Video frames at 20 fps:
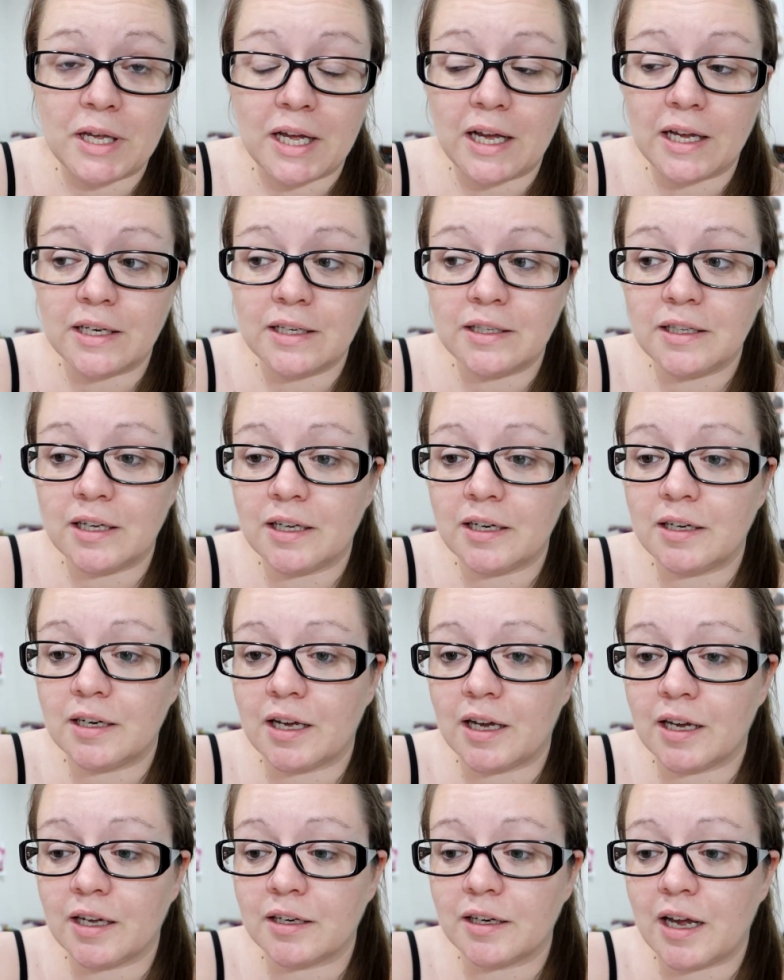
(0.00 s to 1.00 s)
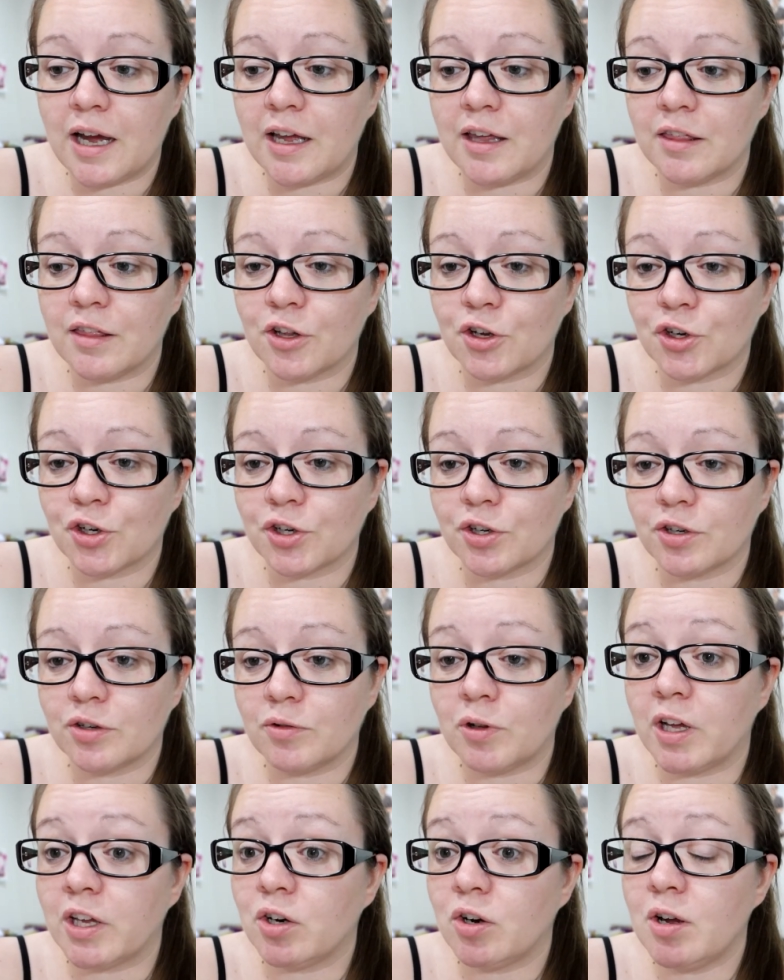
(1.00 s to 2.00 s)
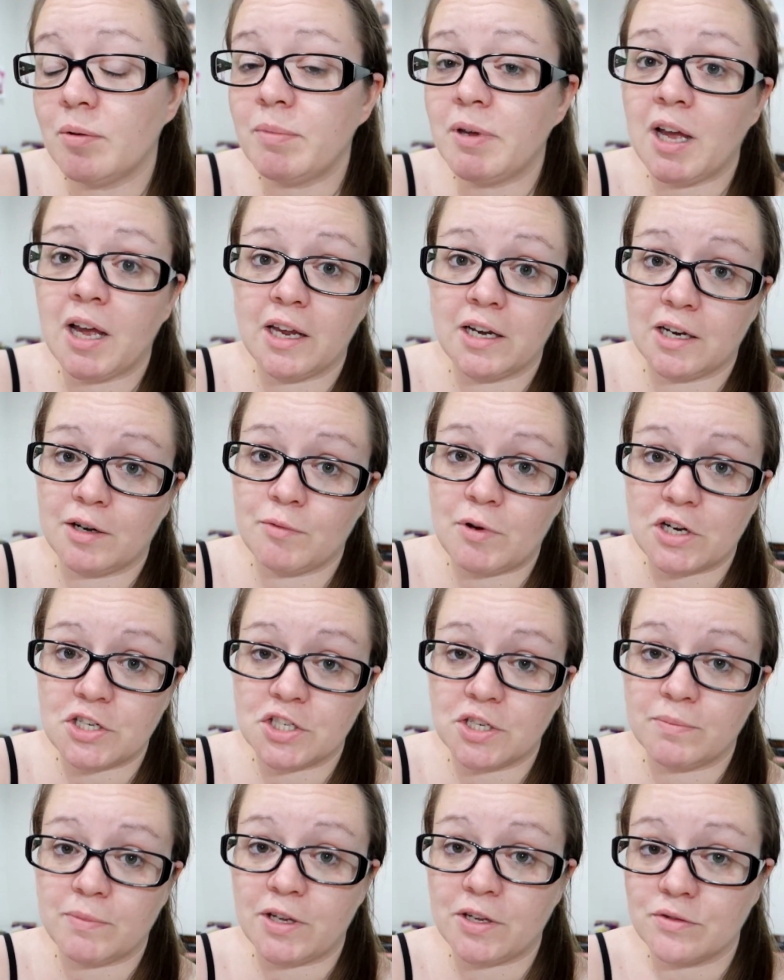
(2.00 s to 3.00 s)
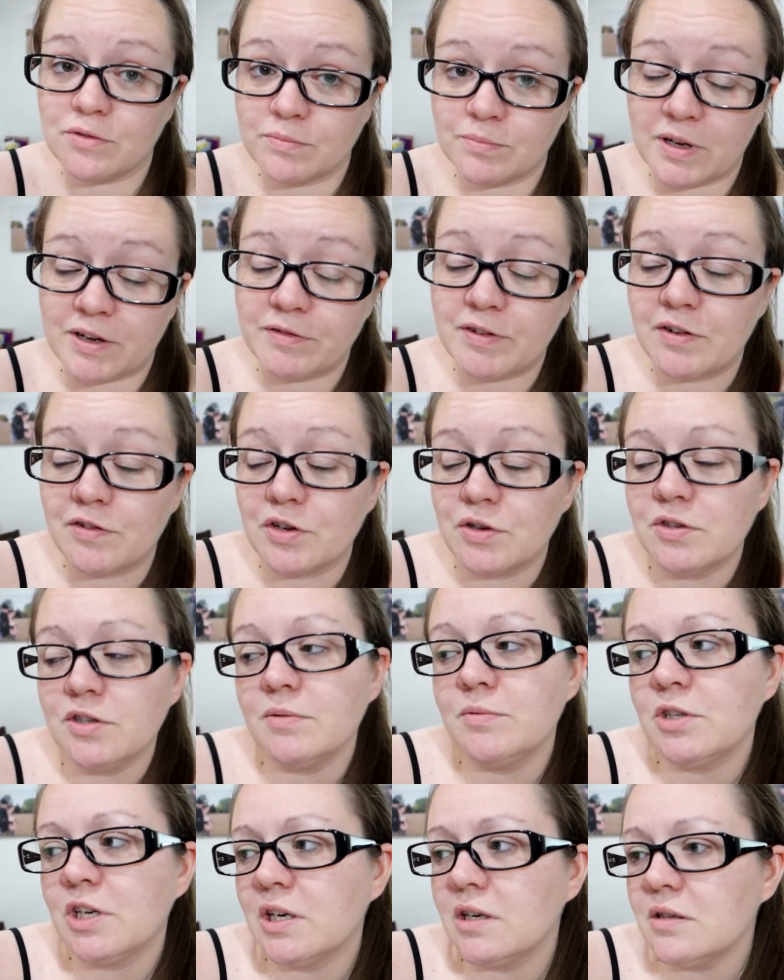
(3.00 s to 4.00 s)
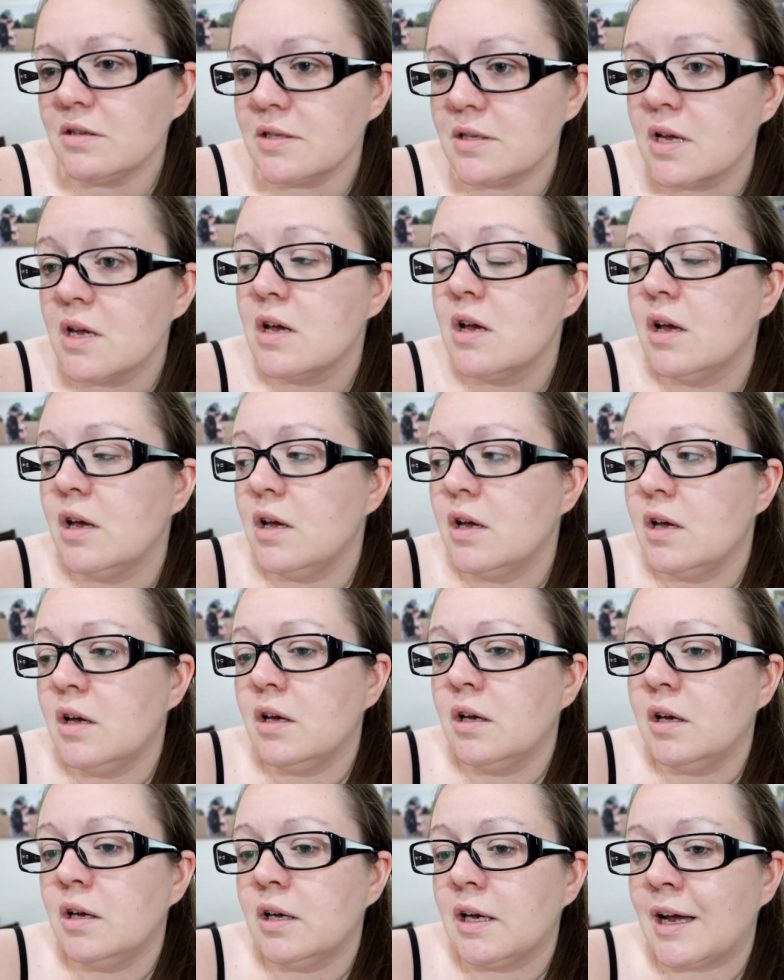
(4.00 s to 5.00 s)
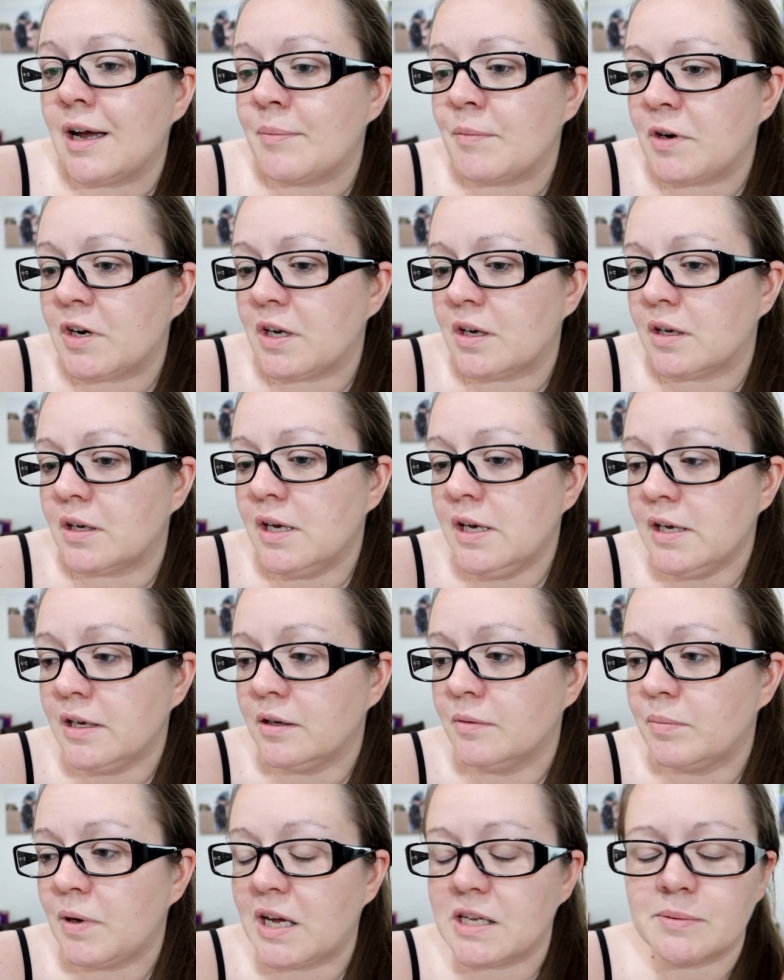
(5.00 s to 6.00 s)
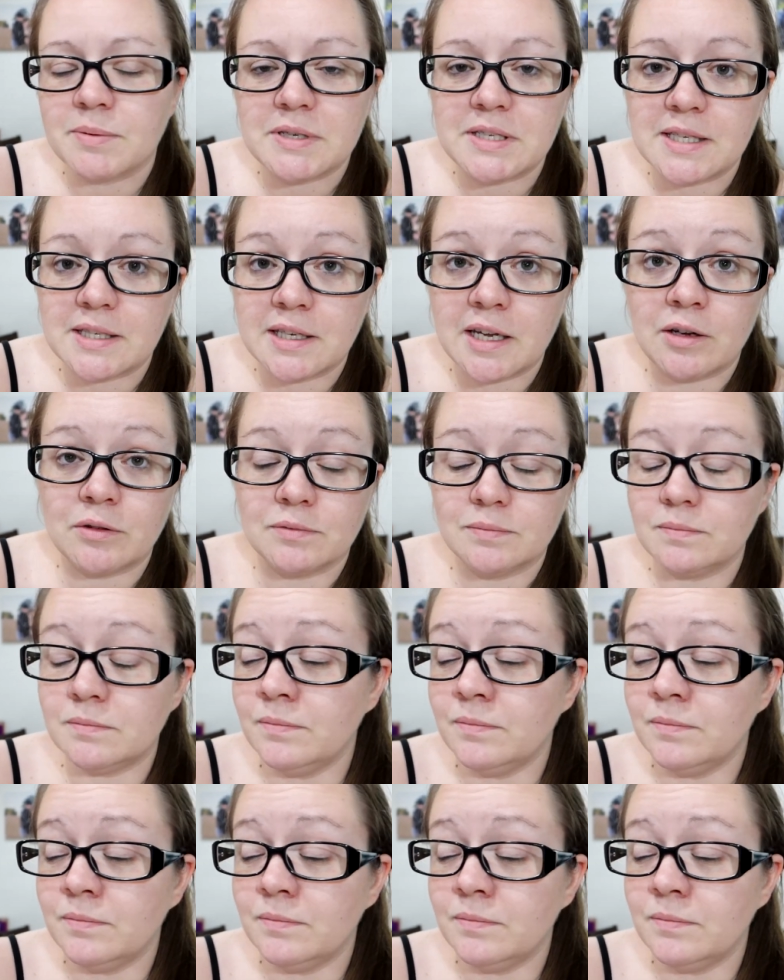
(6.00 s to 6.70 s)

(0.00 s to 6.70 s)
behind on on either... Well, I know I'm behind on watching my, my favorite YouTube channels, I'm gonna possibly sit down,